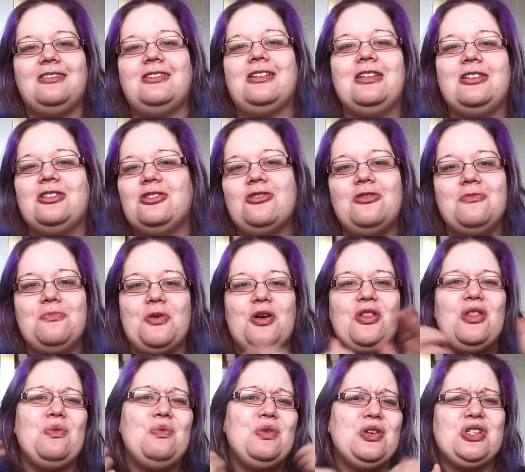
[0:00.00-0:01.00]
it shouldn't
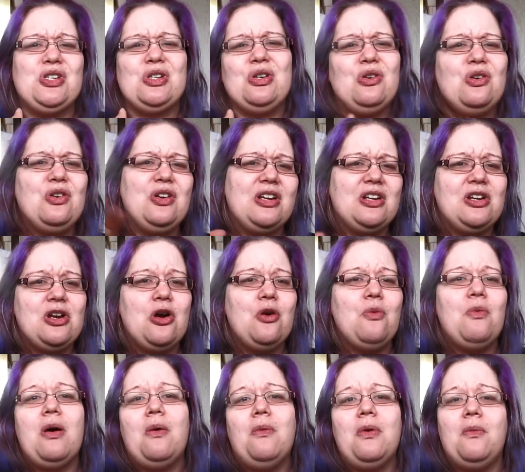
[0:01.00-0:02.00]
bother, we should already know
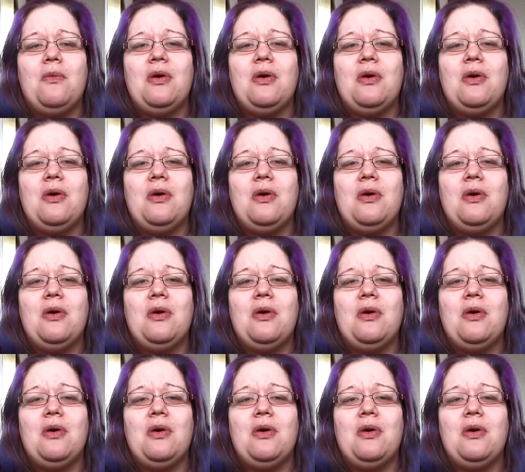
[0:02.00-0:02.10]
what we